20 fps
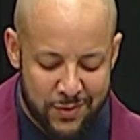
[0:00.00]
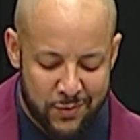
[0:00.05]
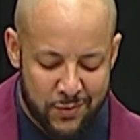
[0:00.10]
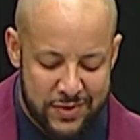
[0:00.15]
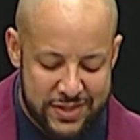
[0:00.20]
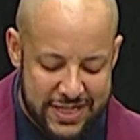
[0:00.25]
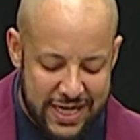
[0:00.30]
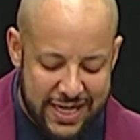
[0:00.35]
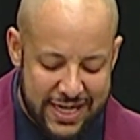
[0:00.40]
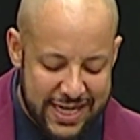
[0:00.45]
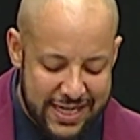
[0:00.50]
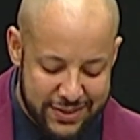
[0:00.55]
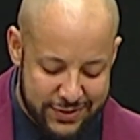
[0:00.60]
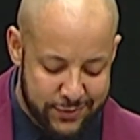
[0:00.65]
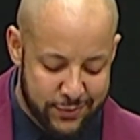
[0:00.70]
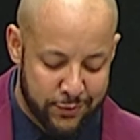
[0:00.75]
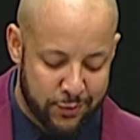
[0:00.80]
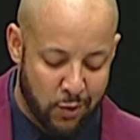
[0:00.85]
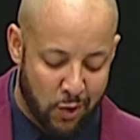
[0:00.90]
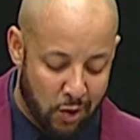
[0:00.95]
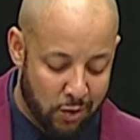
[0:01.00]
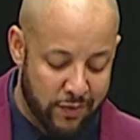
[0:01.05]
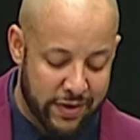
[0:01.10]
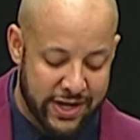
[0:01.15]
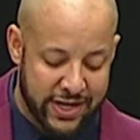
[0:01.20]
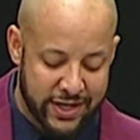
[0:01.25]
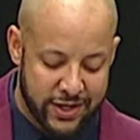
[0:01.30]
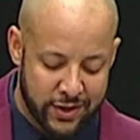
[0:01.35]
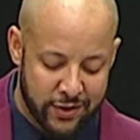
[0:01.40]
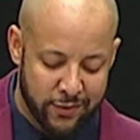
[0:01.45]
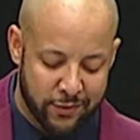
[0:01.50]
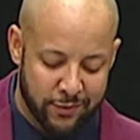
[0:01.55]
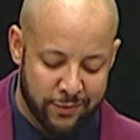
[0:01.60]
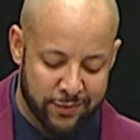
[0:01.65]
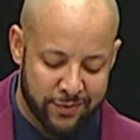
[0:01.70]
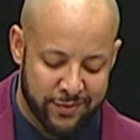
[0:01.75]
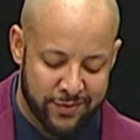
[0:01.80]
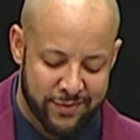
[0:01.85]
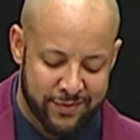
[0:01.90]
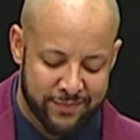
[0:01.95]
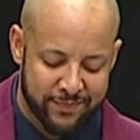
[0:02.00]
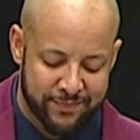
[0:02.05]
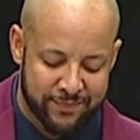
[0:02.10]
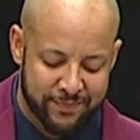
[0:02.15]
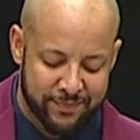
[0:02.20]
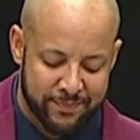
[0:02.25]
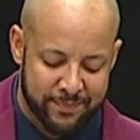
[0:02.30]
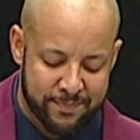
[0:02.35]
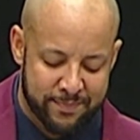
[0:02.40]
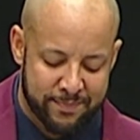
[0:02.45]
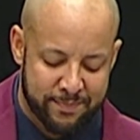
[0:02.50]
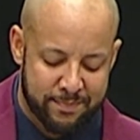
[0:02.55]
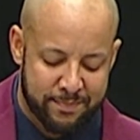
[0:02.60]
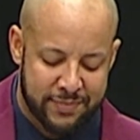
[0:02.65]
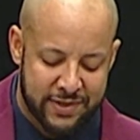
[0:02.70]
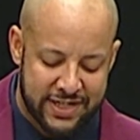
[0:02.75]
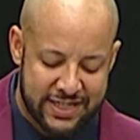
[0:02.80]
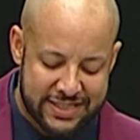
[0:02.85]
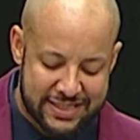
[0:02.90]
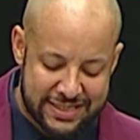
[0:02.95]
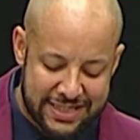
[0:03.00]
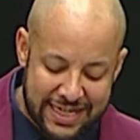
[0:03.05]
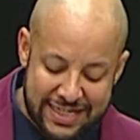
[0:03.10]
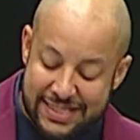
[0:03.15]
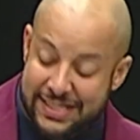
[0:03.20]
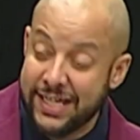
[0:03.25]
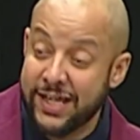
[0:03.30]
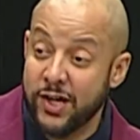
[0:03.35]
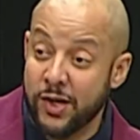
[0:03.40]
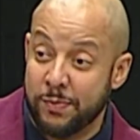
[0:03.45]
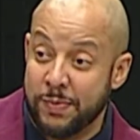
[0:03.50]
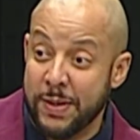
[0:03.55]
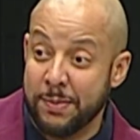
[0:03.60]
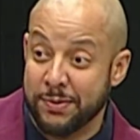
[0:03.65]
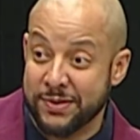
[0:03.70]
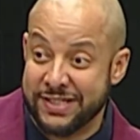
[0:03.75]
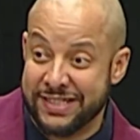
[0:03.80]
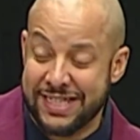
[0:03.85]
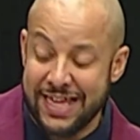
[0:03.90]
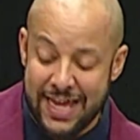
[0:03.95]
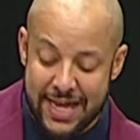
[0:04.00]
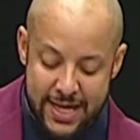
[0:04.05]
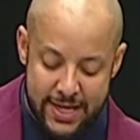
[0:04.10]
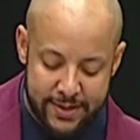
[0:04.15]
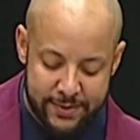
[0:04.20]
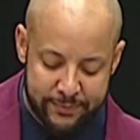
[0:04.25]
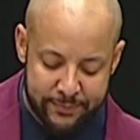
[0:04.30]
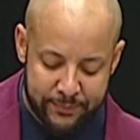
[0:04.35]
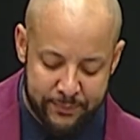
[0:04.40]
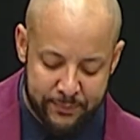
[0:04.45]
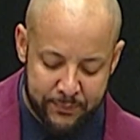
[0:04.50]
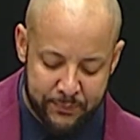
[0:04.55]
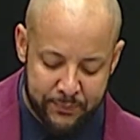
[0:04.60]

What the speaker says: which I guess you already knew, but it's nice to hear people say it.